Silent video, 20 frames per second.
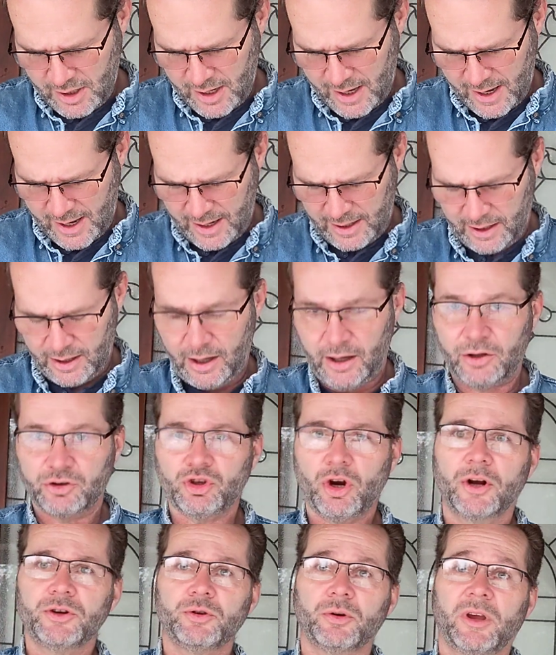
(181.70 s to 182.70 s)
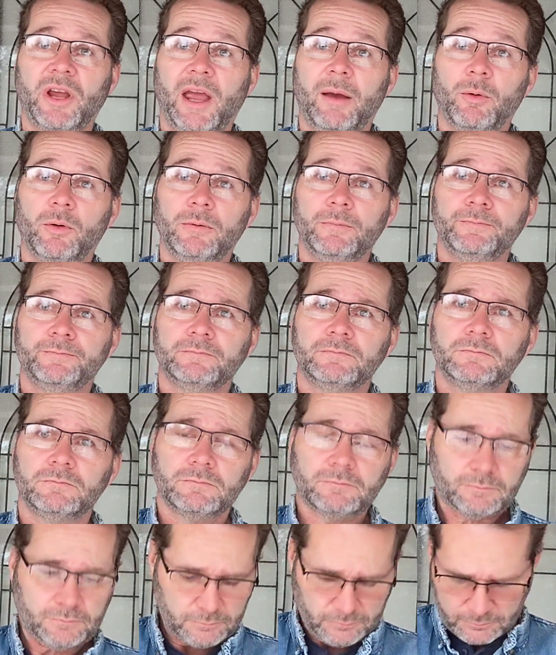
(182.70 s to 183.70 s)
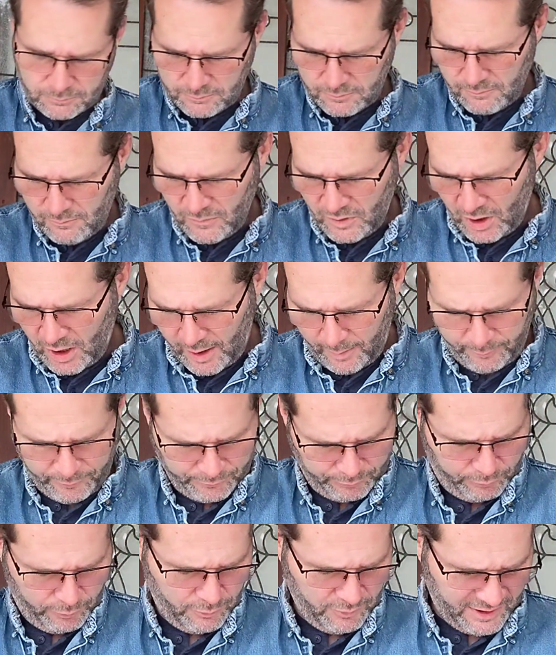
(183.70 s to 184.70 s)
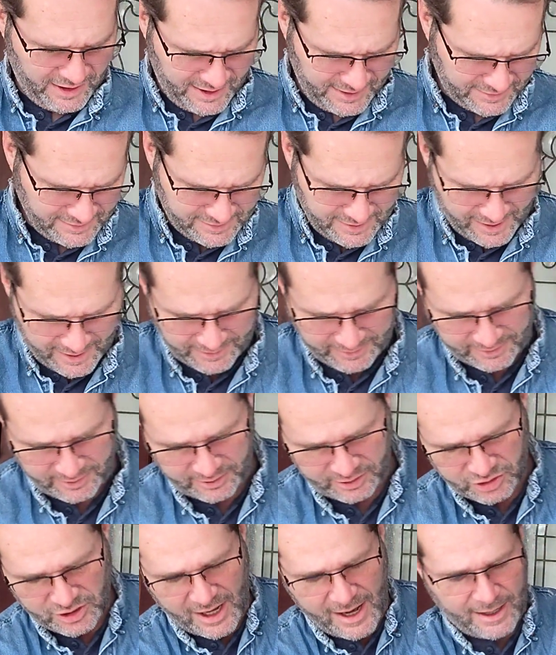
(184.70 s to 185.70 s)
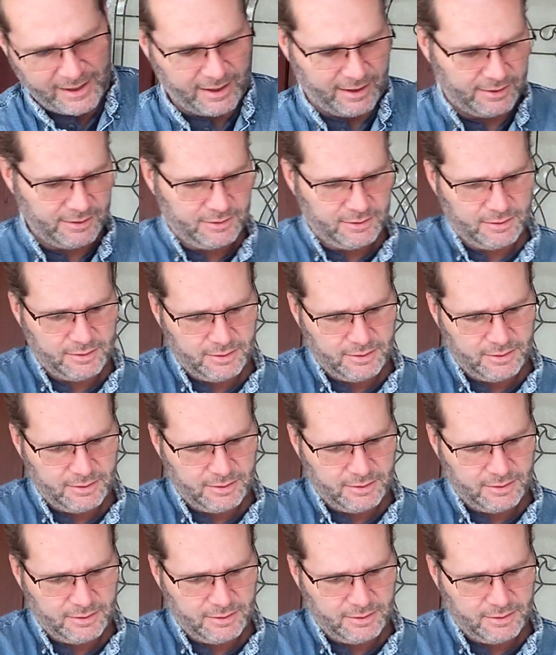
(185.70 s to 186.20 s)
a charger cable up through the inside of the jacket.